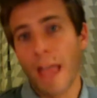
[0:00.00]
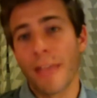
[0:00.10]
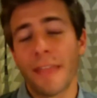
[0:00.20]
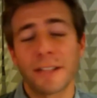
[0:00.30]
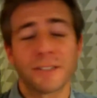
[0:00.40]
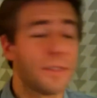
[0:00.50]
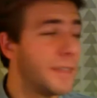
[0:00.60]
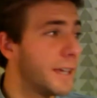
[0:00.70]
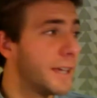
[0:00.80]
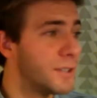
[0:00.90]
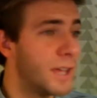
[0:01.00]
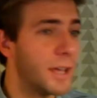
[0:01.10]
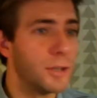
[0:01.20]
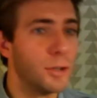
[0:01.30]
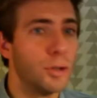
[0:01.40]
that's the thing is
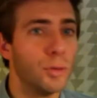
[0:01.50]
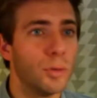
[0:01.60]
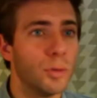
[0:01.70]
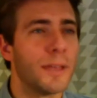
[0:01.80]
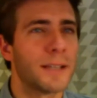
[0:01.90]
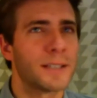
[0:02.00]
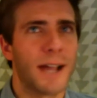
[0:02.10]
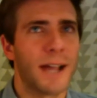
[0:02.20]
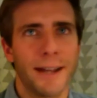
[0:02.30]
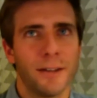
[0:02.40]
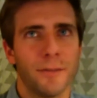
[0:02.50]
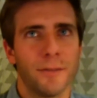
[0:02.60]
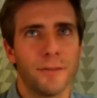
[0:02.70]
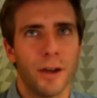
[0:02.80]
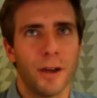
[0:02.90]
that that's kind
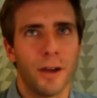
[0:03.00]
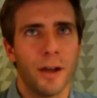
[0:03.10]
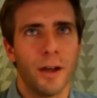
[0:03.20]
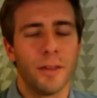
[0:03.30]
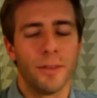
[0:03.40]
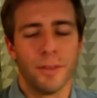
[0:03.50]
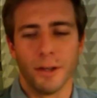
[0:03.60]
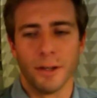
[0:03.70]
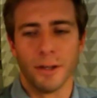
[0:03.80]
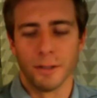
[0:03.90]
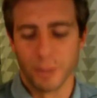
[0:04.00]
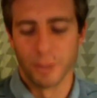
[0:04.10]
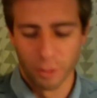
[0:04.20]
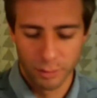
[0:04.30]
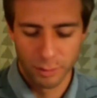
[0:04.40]
of
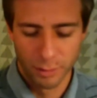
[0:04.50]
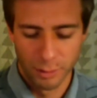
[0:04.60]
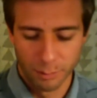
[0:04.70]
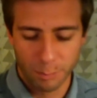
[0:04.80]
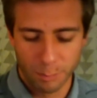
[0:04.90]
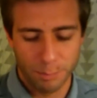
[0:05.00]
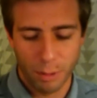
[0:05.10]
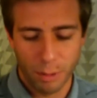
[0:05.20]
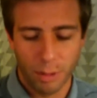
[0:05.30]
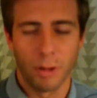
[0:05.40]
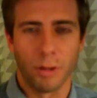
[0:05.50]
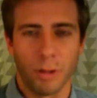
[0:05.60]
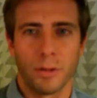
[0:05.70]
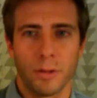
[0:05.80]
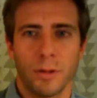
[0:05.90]
the
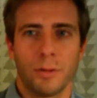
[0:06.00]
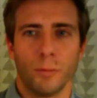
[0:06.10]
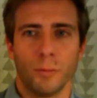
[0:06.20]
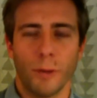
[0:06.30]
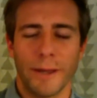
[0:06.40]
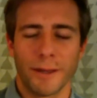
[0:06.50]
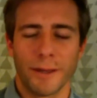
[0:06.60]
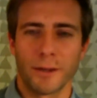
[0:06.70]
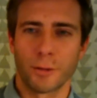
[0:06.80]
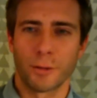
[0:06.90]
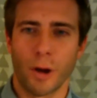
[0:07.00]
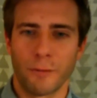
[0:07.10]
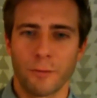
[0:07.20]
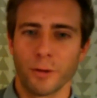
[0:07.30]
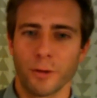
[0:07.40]
Paul, Redick,
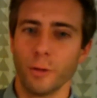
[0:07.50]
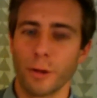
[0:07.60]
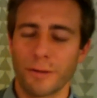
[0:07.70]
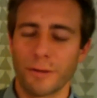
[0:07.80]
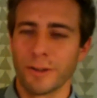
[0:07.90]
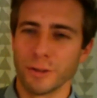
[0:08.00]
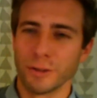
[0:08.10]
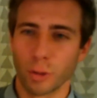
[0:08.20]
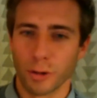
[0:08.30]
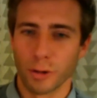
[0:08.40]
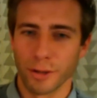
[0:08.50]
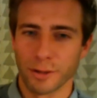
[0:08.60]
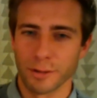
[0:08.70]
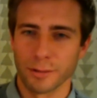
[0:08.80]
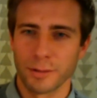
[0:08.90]
Crawford, Griffin,
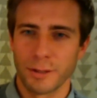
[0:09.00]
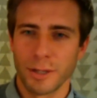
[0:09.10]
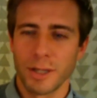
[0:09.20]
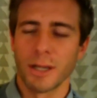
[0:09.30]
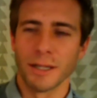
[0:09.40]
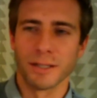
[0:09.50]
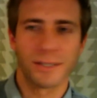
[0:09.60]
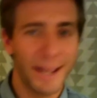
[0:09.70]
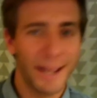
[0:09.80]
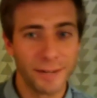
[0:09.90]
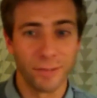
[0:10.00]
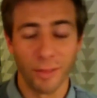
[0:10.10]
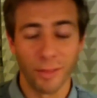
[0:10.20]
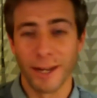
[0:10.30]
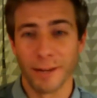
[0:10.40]
Jordan is kind of the
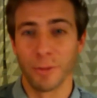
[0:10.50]
lineup you